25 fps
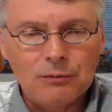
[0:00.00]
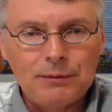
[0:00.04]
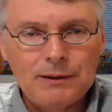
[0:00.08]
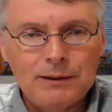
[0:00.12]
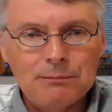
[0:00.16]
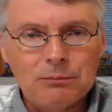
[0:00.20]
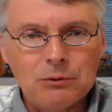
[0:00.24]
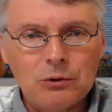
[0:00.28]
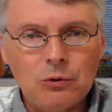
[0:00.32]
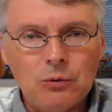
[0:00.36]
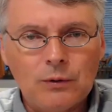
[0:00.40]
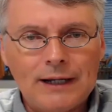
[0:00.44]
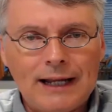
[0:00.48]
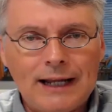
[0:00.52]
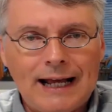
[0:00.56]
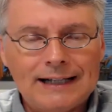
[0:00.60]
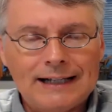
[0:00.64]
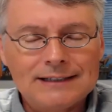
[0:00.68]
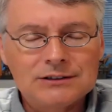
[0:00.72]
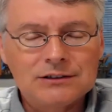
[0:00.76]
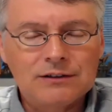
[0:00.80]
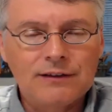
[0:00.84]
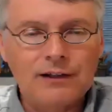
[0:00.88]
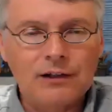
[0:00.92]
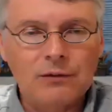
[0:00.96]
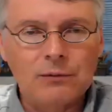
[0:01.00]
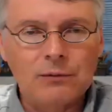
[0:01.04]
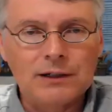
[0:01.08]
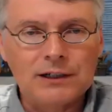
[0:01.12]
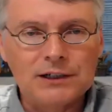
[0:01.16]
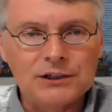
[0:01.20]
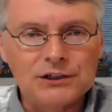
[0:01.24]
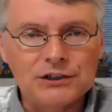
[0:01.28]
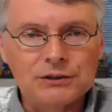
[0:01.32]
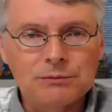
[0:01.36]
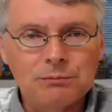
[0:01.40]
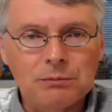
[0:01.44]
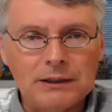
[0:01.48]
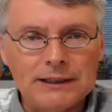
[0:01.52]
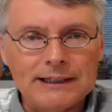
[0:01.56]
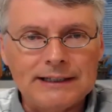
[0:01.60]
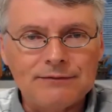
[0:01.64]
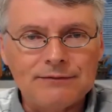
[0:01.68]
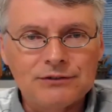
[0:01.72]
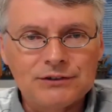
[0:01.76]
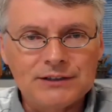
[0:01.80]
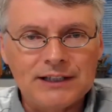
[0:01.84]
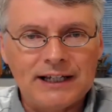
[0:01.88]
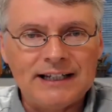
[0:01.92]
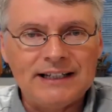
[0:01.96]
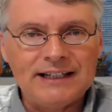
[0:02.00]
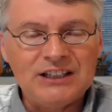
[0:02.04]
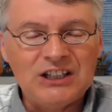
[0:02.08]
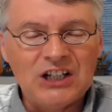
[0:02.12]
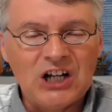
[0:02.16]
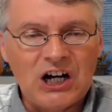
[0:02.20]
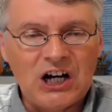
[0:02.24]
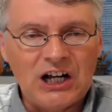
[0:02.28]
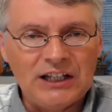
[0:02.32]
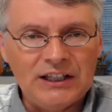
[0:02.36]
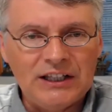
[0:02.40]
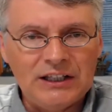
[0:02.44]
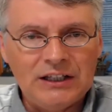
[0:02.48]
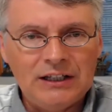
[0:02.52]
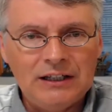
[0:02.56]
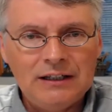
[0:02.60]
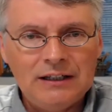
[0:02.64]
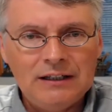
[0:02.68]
people who would ask their religious beliefs say none.